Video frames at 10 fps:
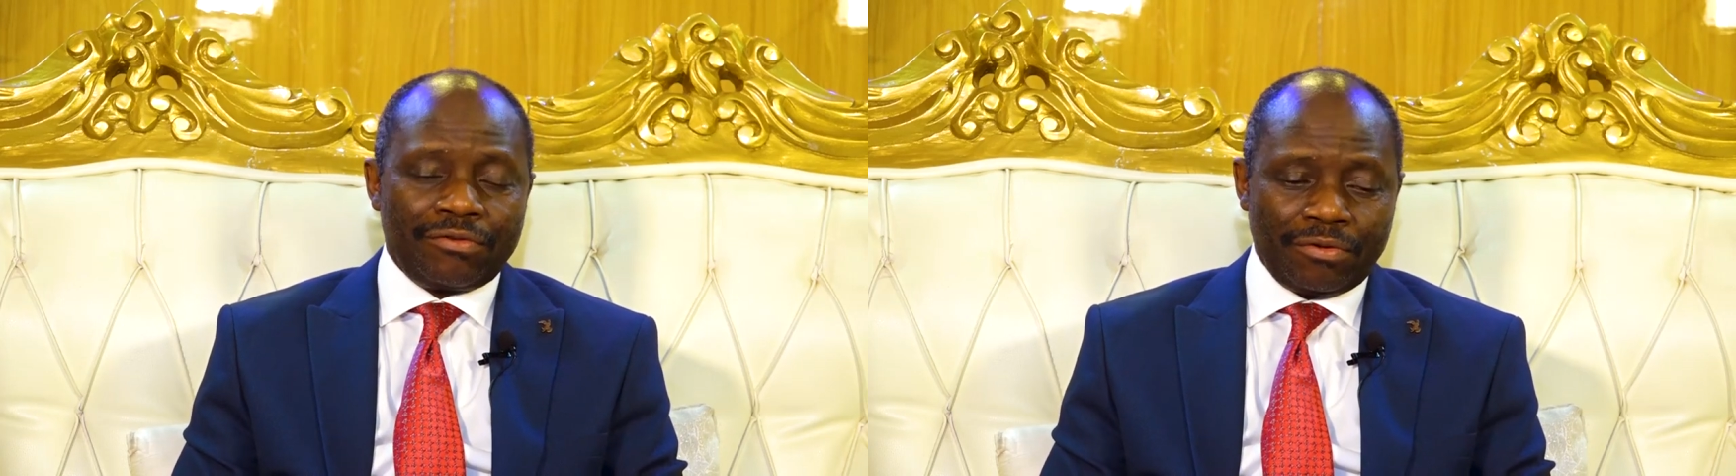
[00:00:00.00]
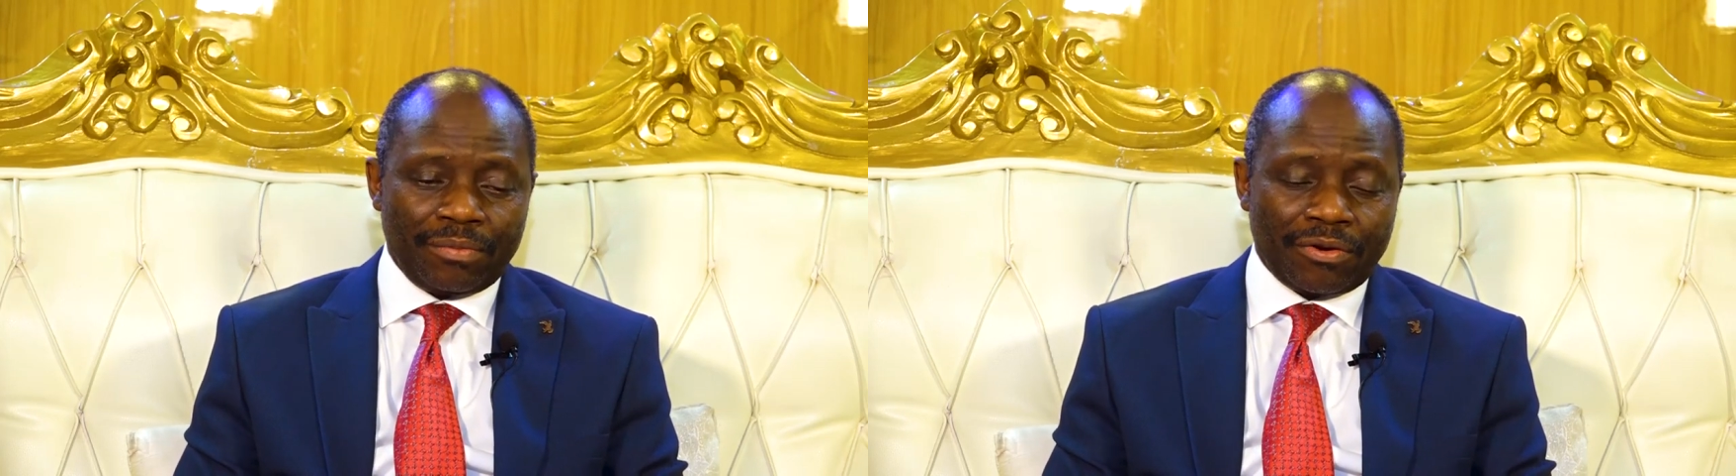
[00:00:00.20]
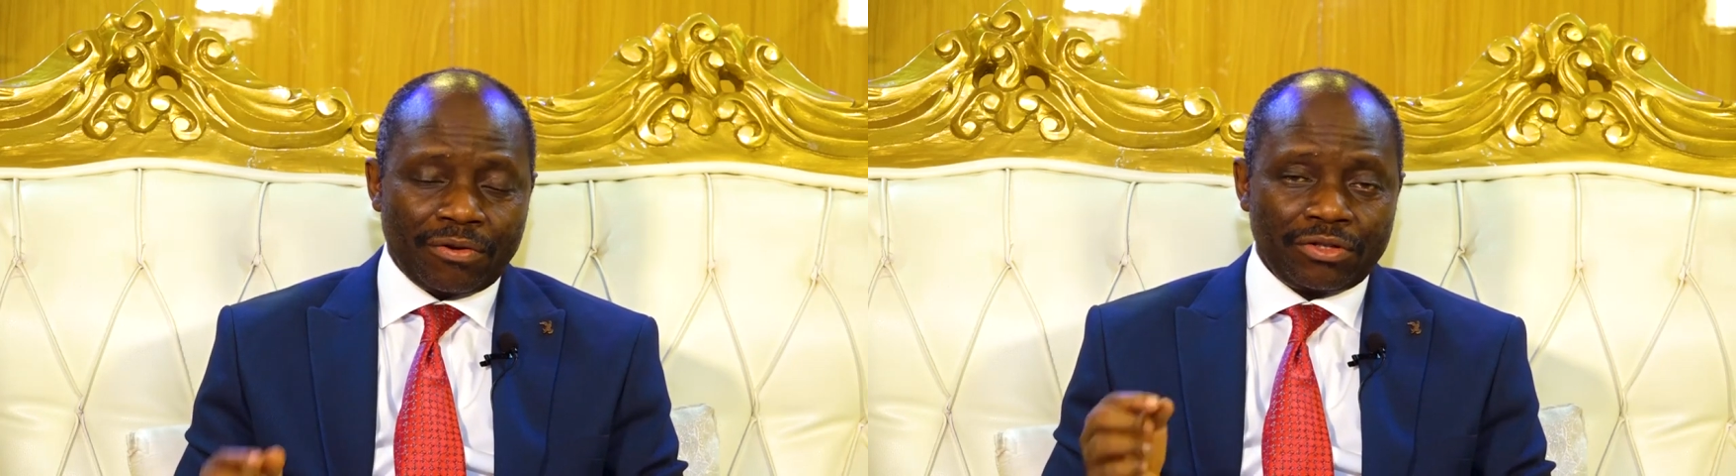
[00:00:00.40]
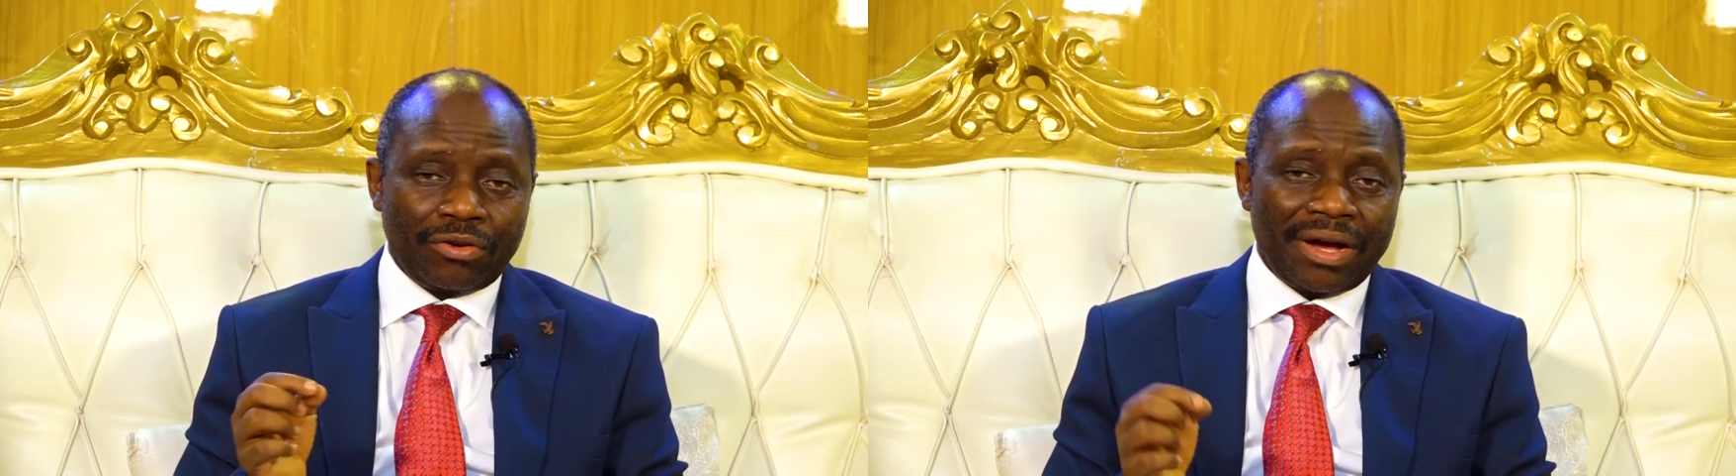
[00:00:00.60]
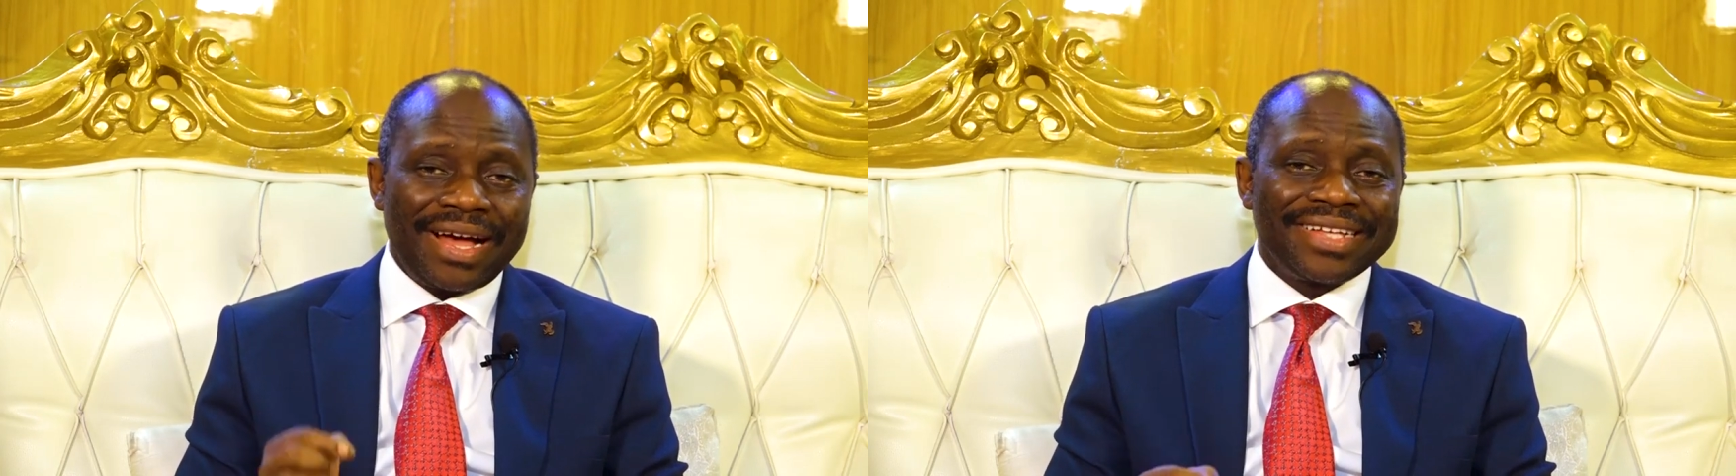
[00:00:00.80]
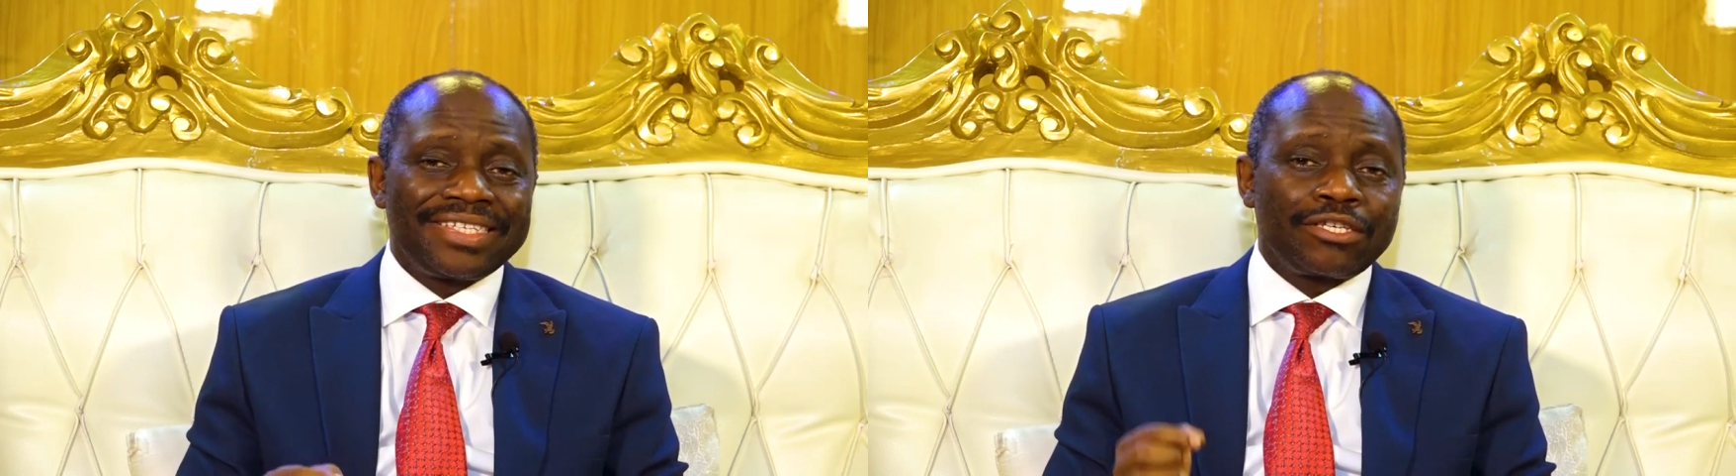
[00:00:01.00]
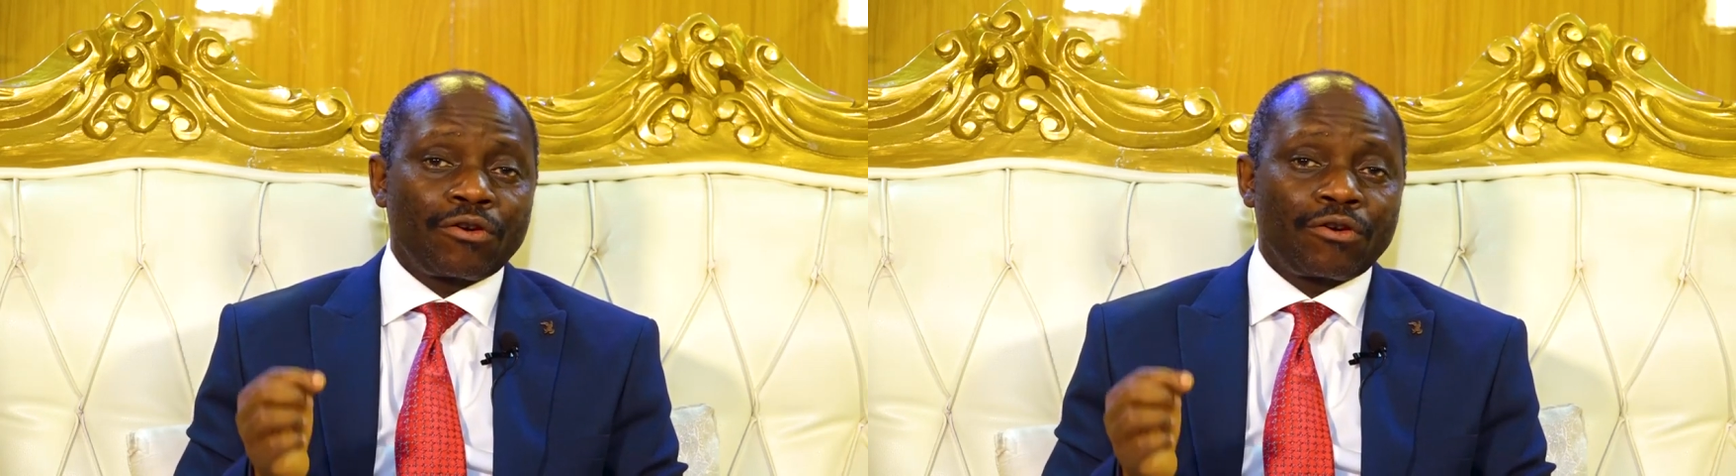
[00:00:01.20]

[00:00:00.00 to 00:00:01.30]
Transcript: You, because your heart is